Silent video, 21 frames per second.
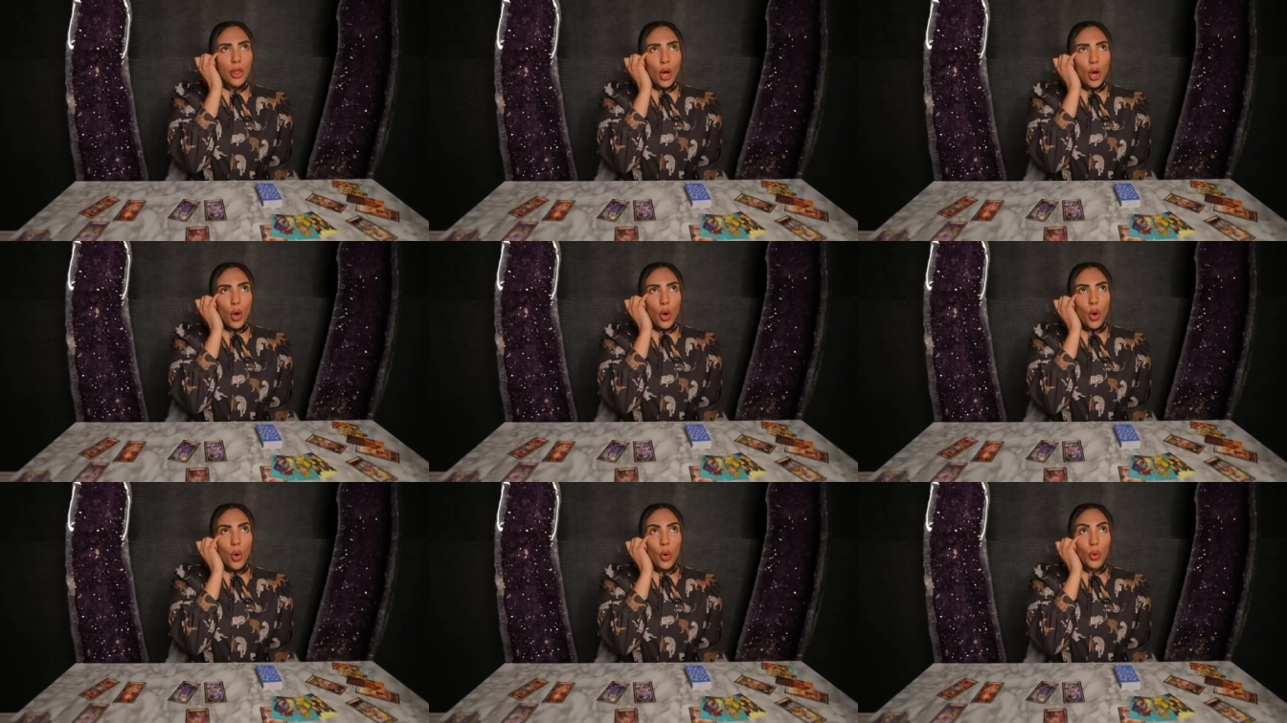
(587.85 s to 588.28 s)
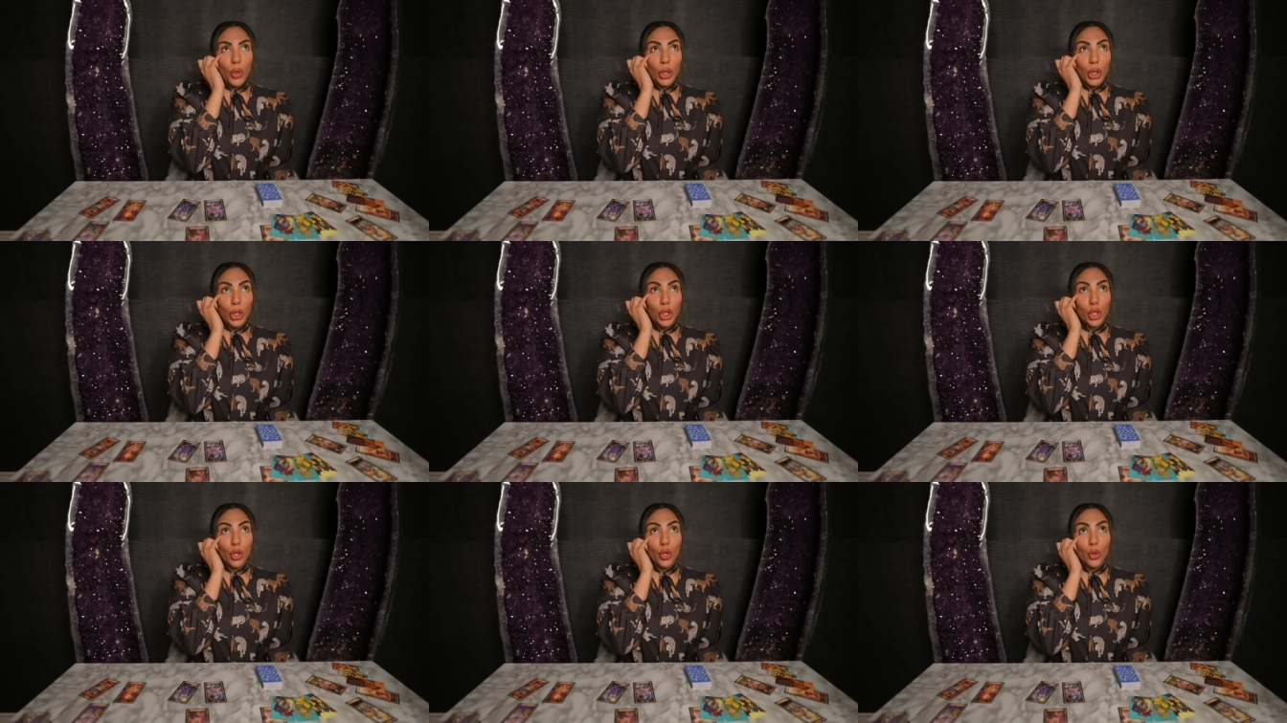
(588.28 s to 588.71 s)
though
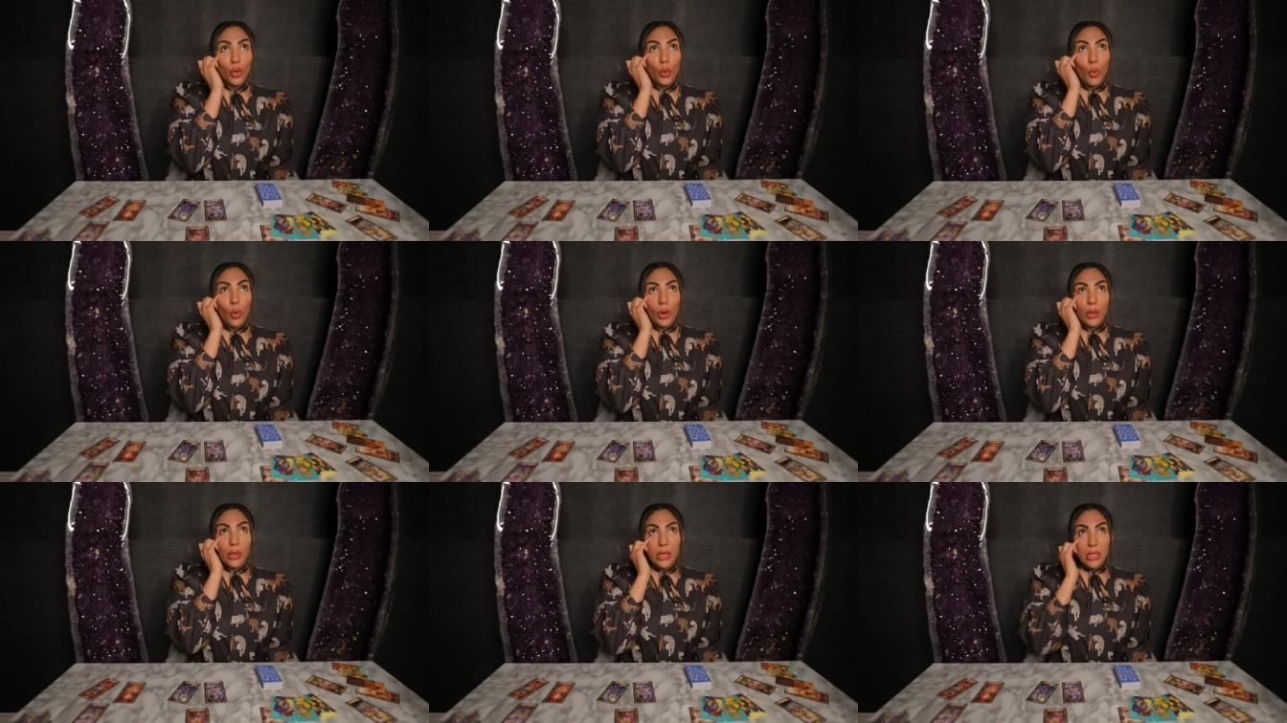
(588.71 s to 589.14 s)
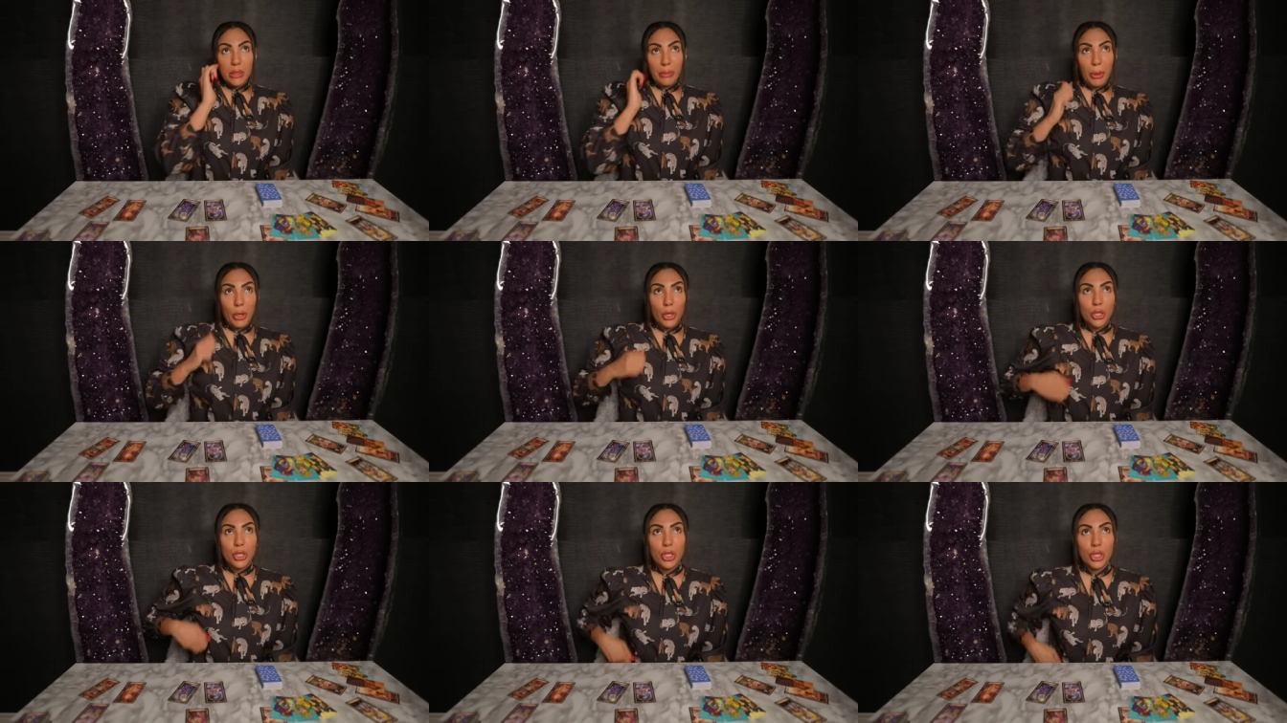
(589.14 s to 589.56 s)
you or this
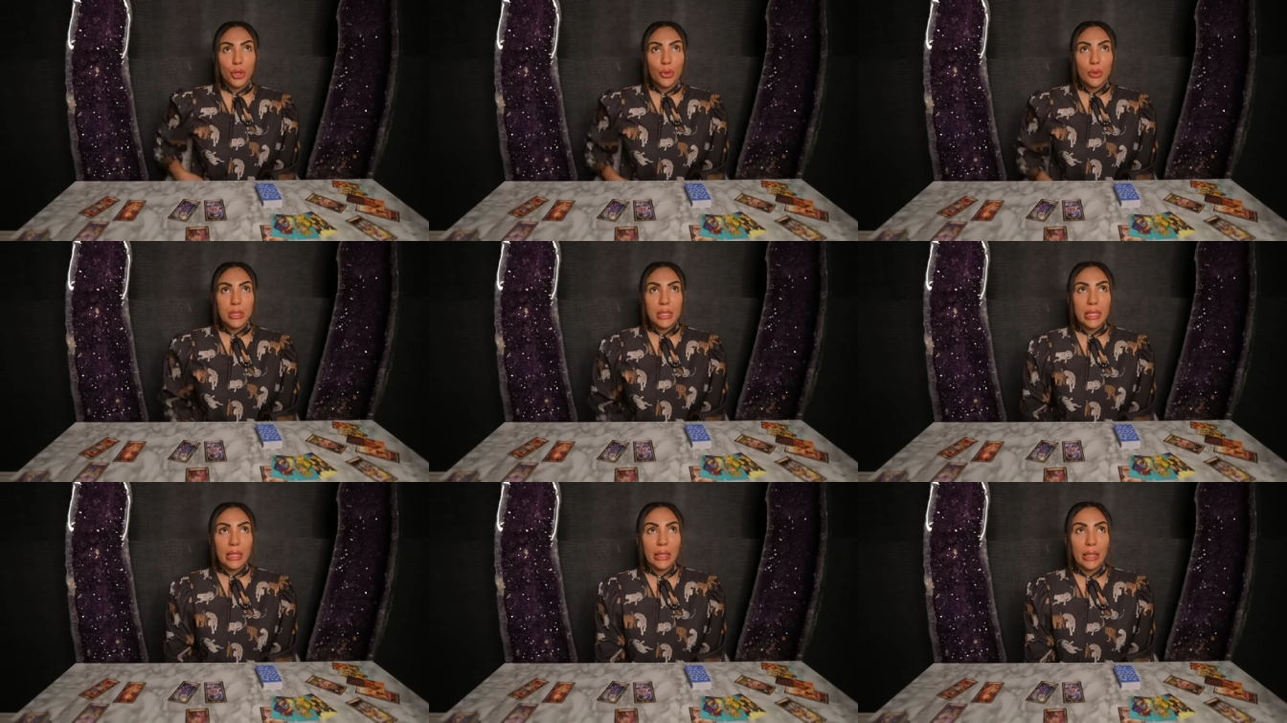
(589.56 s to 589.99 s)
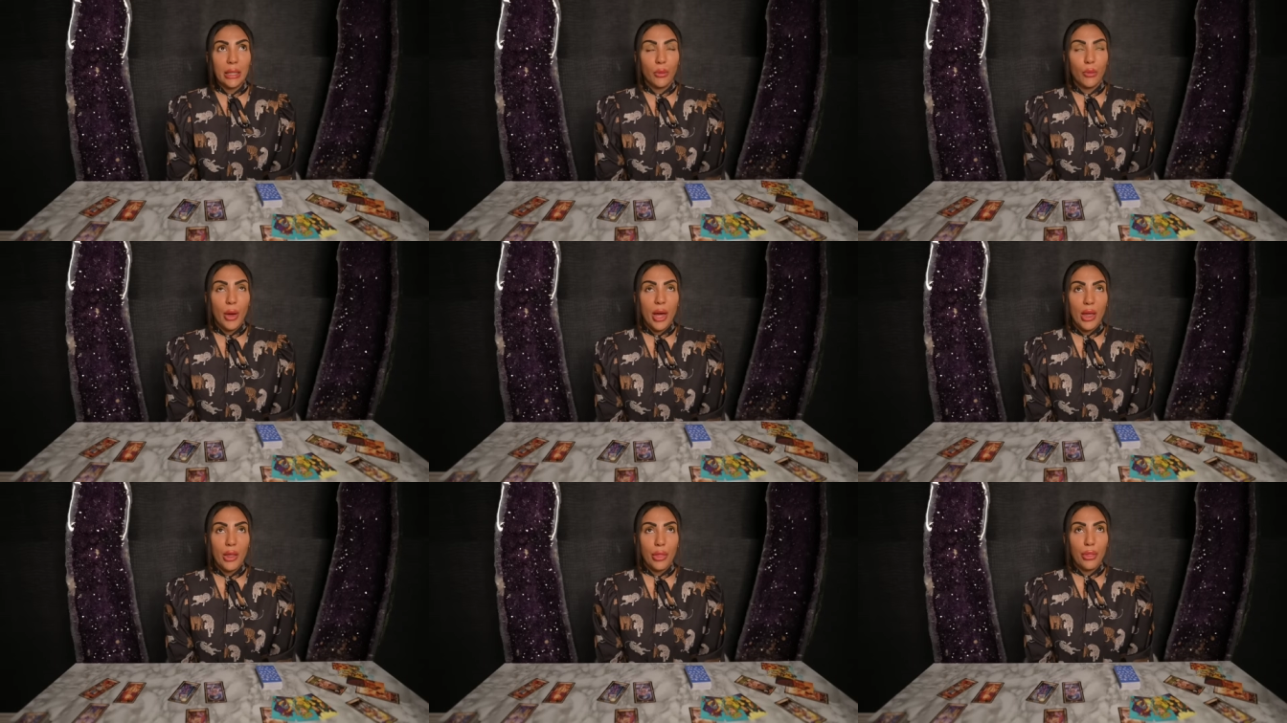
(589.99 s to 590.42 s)
person you were dealing
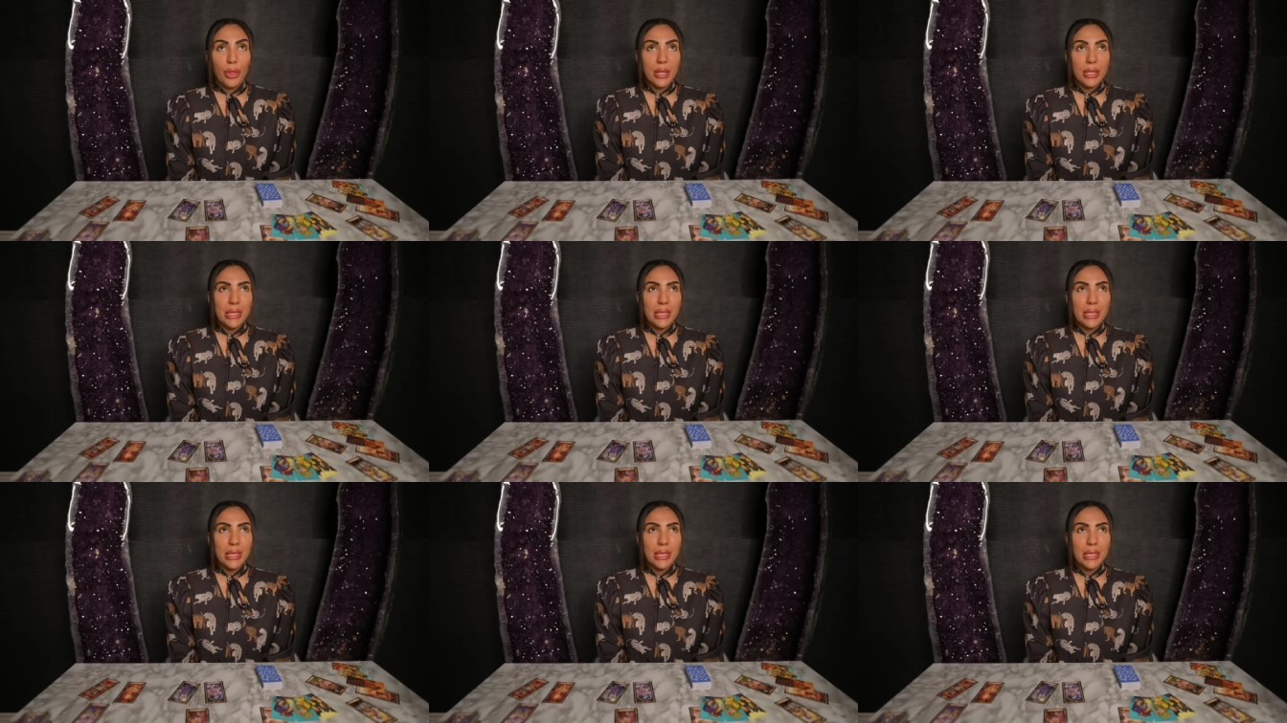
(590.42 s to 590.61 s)
with,